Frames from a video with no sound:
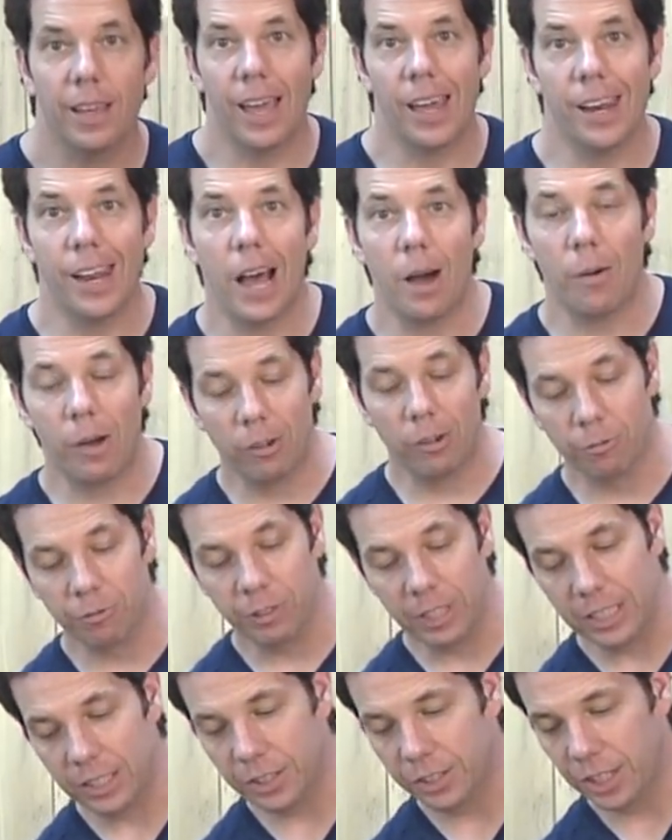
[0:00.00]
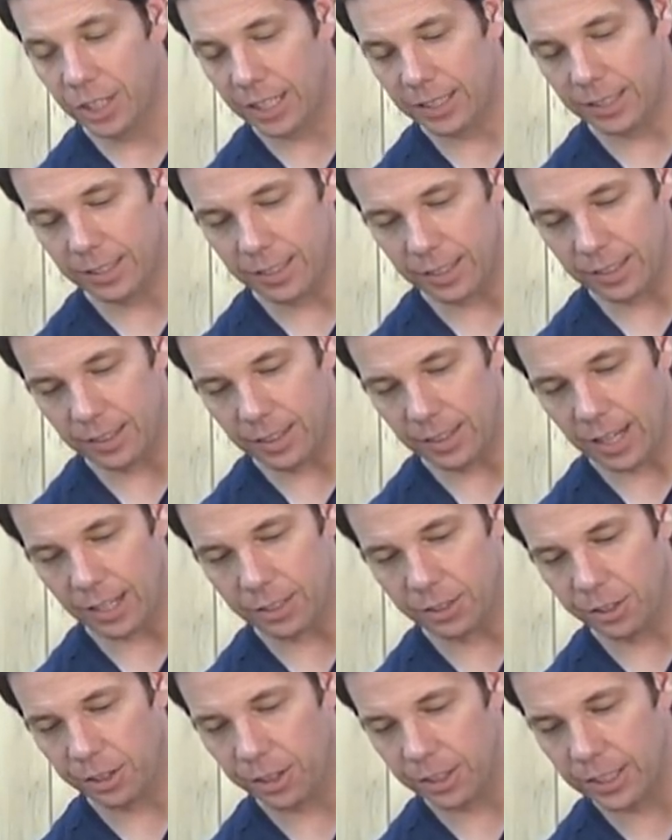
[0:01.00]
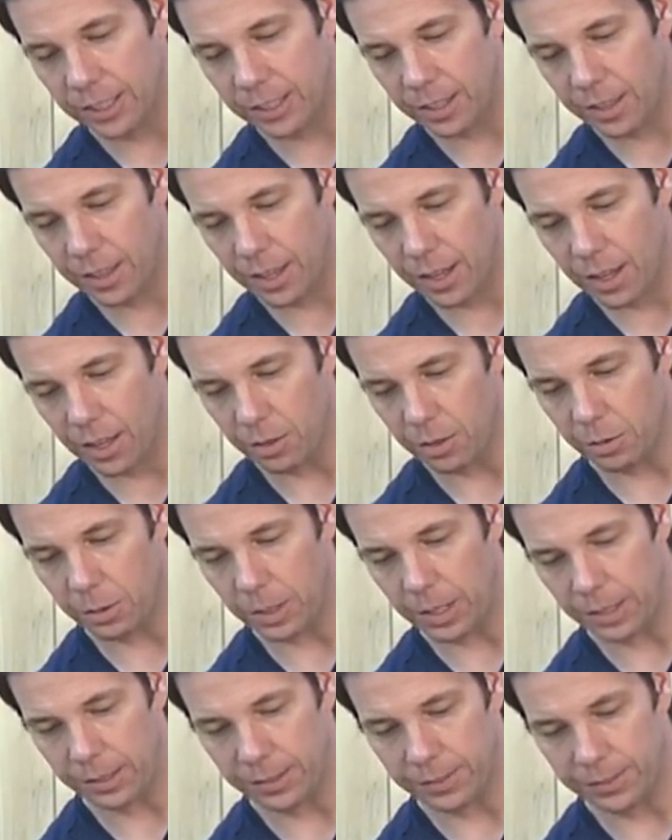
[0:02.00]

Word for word: And now I'll readjust it. I'll turn it the other way.